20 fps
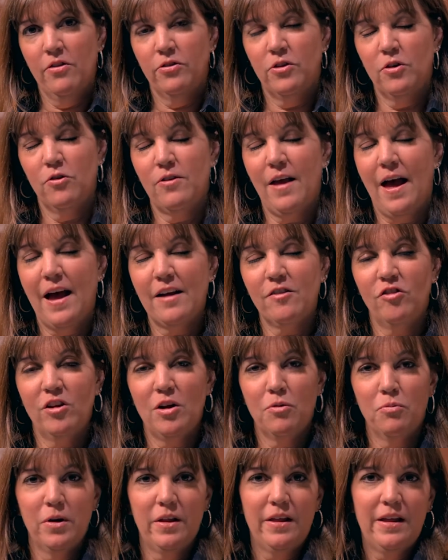There's
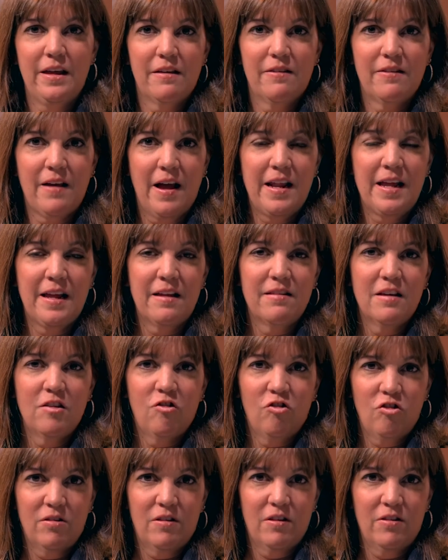actually a really exciting
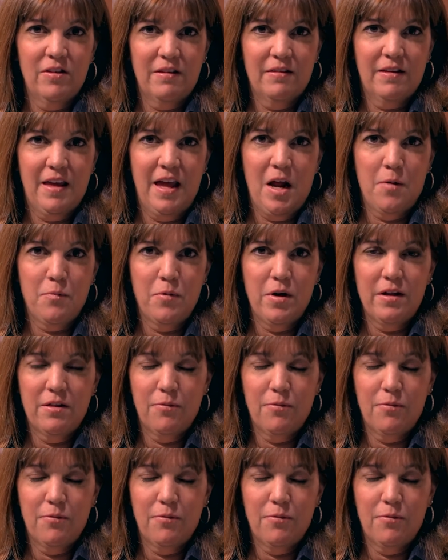addition to this camera.